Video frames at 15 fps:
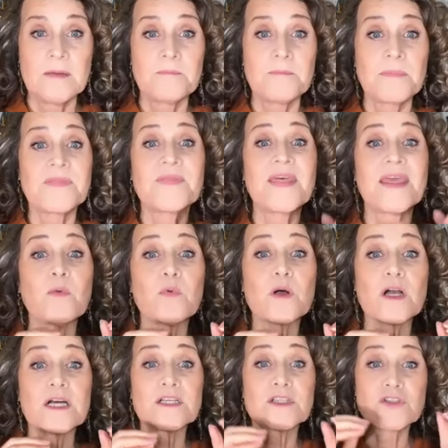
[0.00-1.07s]
But they
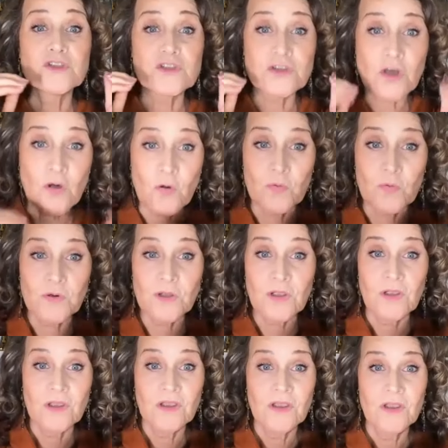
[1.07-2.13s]
were a joke
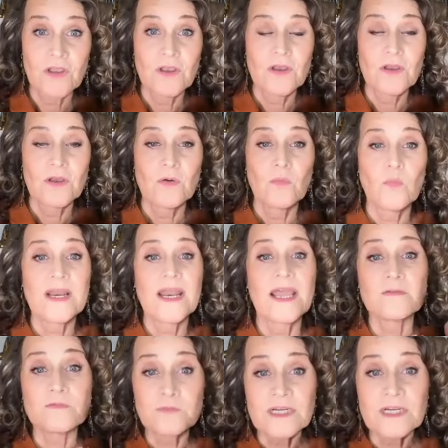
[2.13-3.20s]
when I
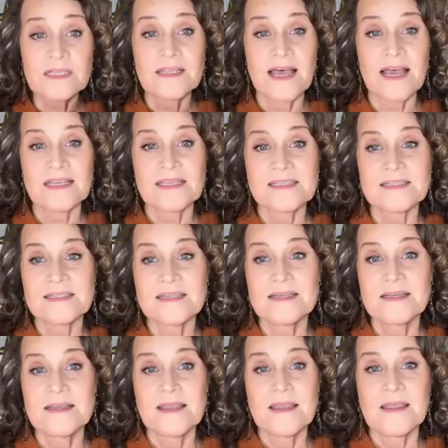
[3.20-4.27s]
realized
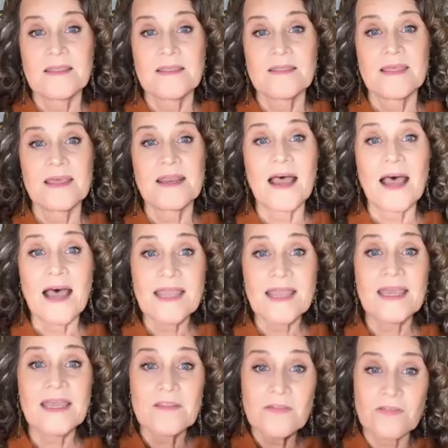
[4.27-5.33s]
that I
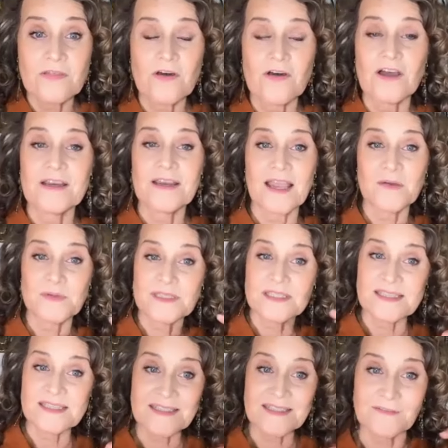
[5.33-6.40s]
had thought I was
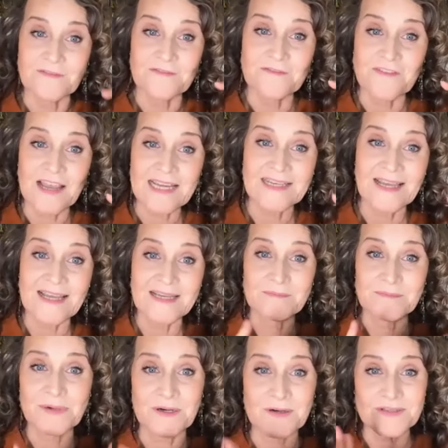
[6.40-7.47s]
this little
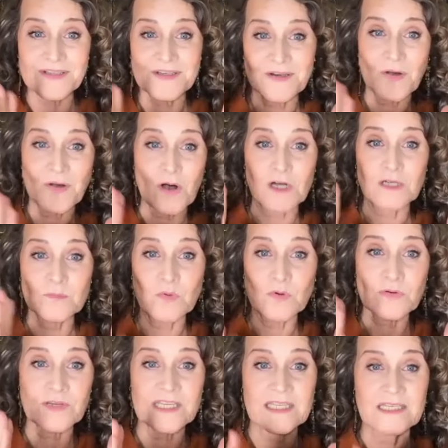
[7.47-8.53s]
finite person called
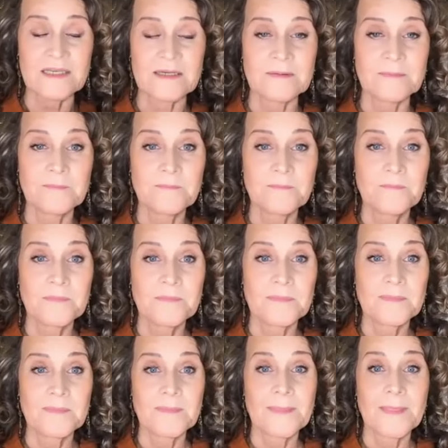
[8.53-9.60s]
Maureen,
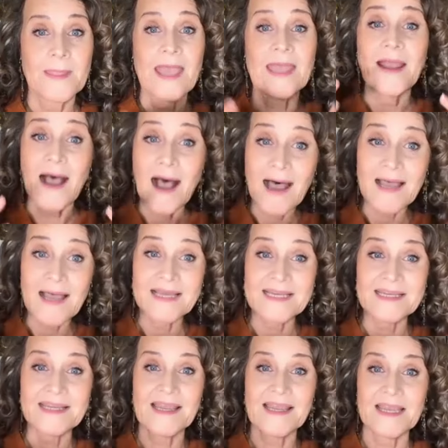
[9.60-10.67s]
and
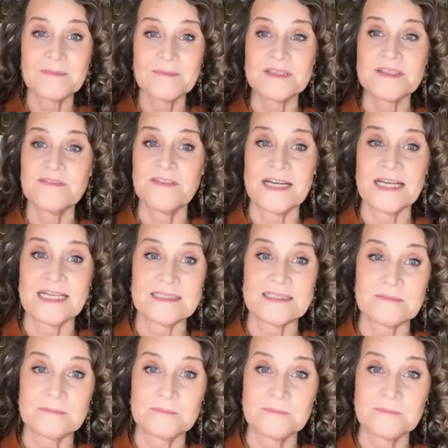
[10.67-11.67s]
I am divine.